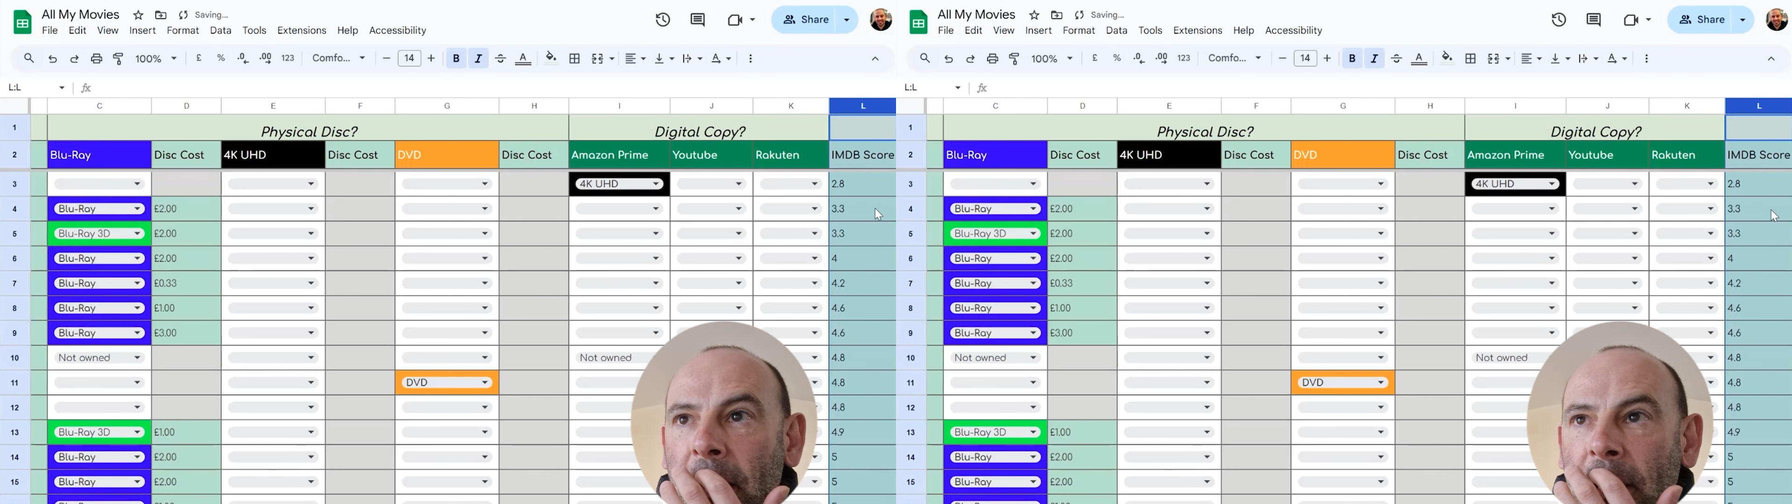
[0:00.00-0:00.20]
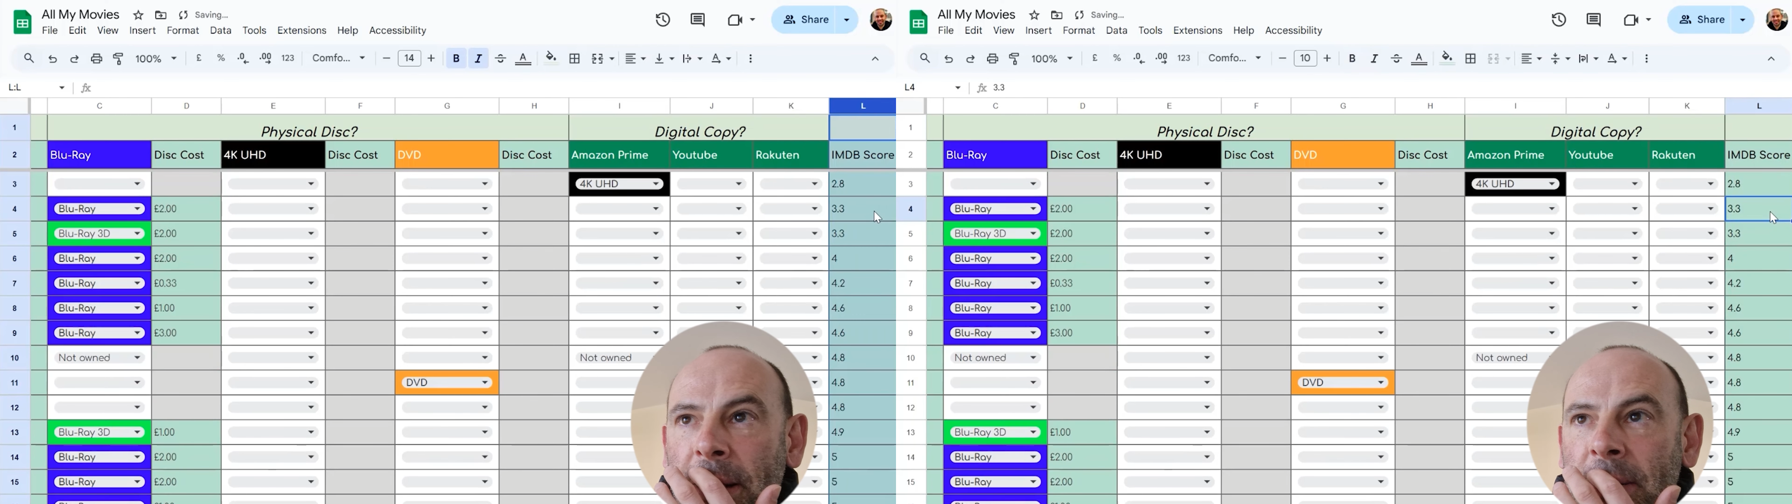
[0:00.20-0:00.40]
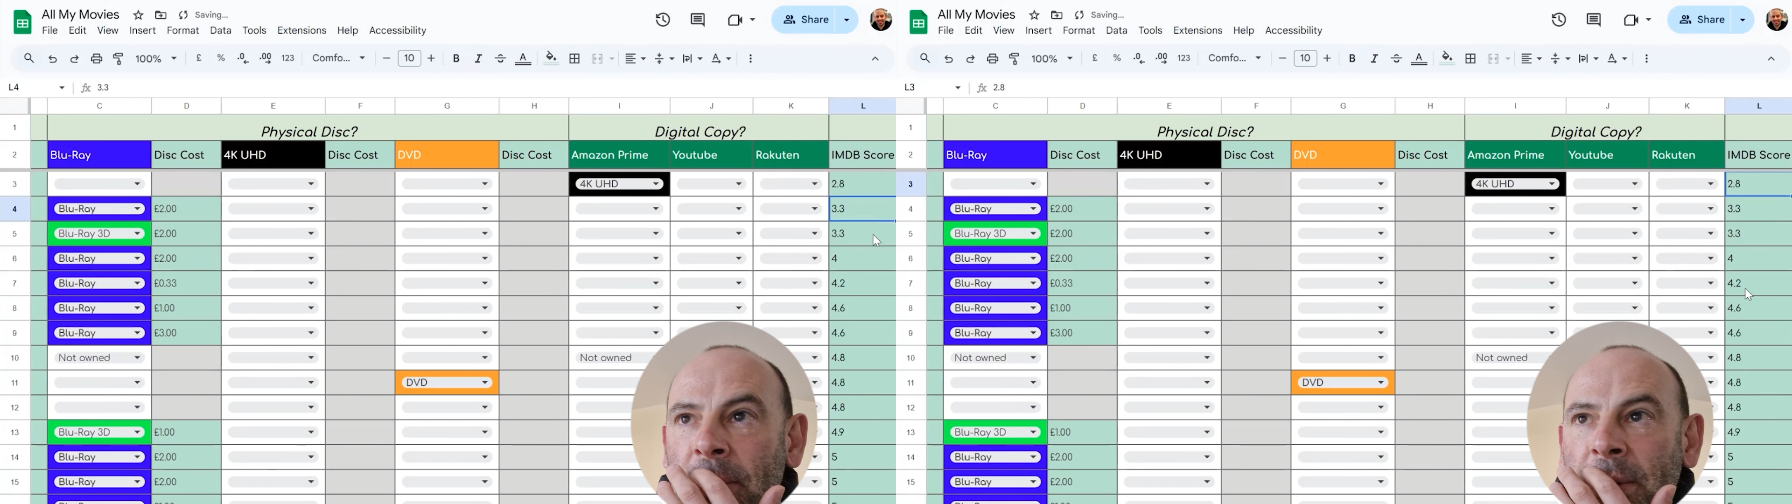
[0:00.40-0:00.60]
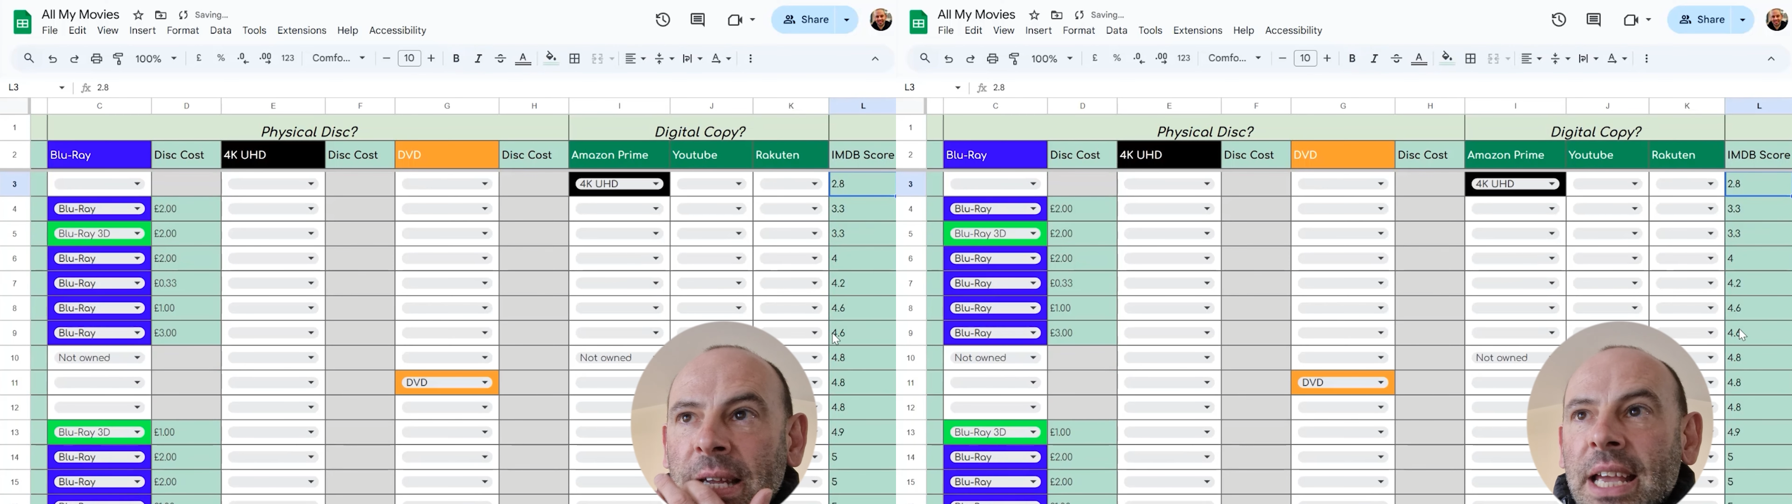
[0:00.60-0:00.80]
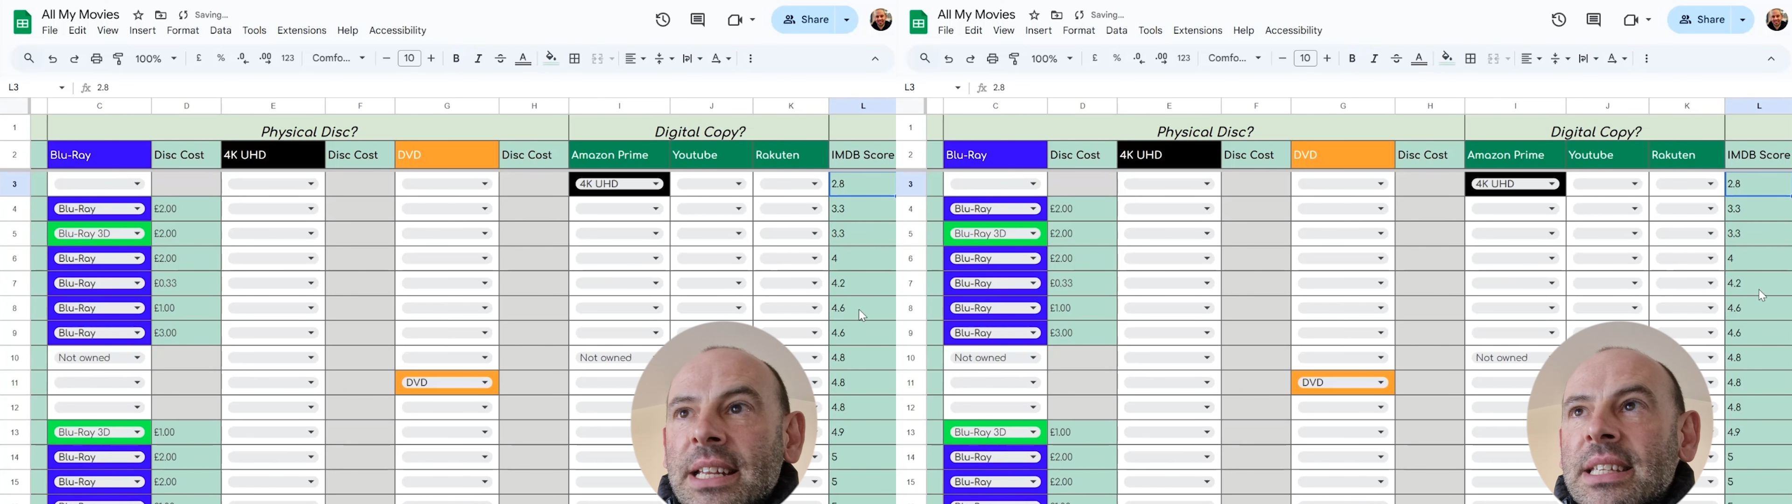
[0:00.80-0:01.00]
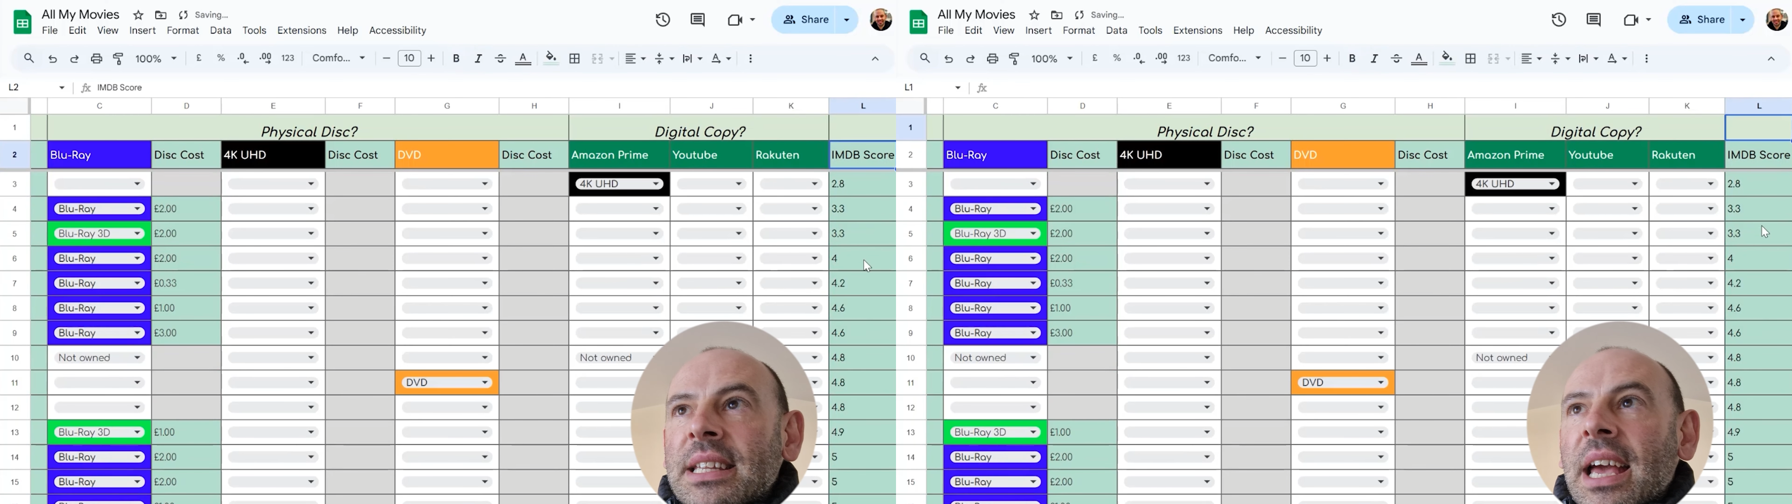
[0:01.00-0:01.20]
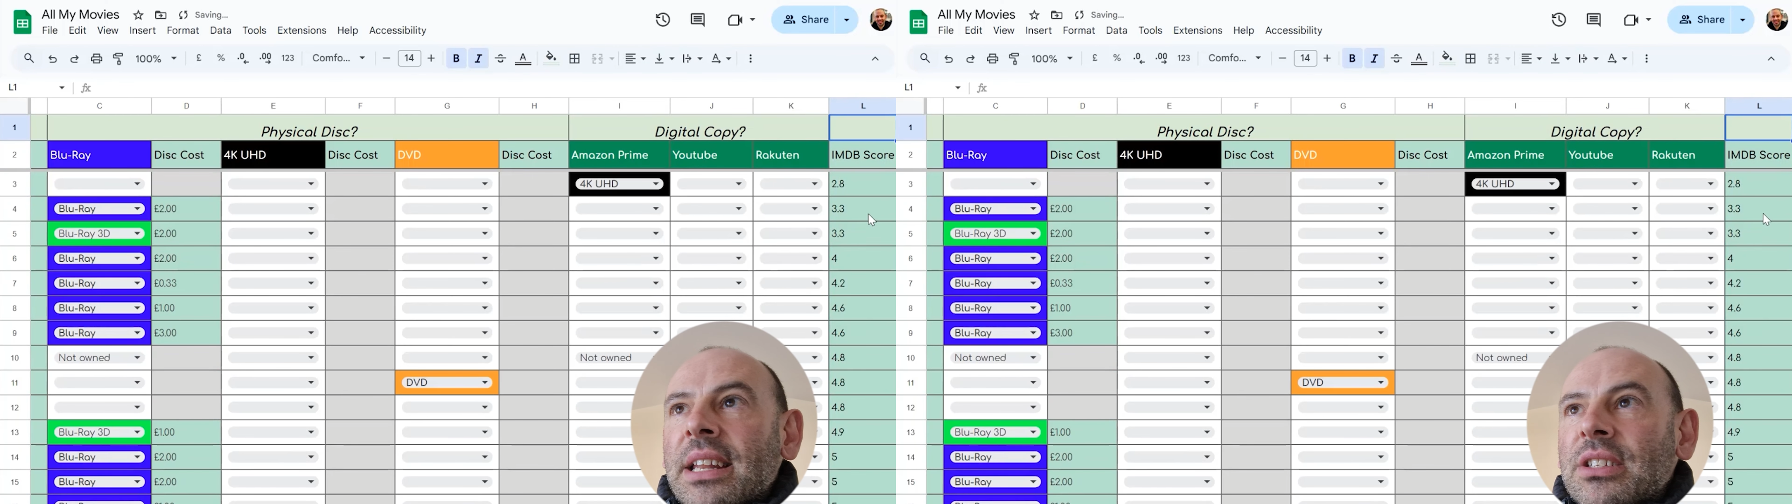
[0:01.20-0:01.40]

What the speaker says: let's sort it A to Z.